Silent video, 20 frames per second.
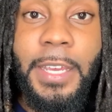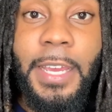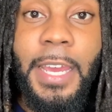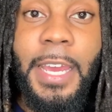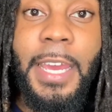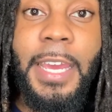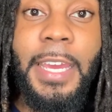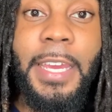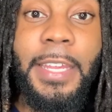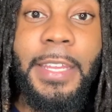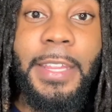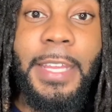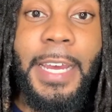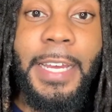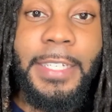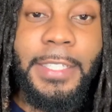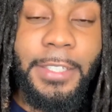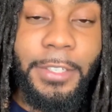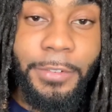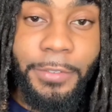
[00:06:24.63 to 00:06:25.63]
and
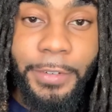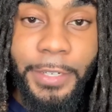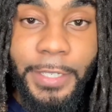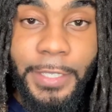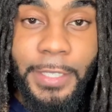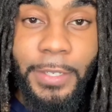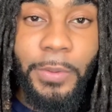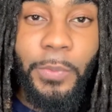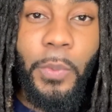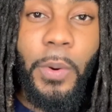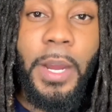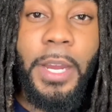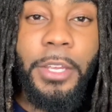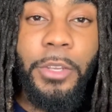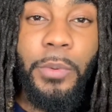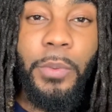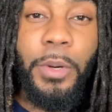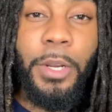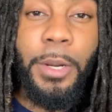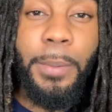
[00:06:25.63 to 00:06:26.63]
that's the reason why you
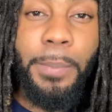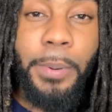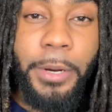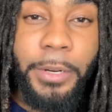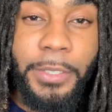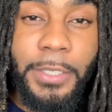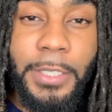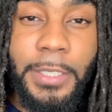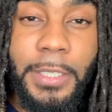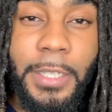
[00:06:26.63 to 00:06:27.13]
want to purchase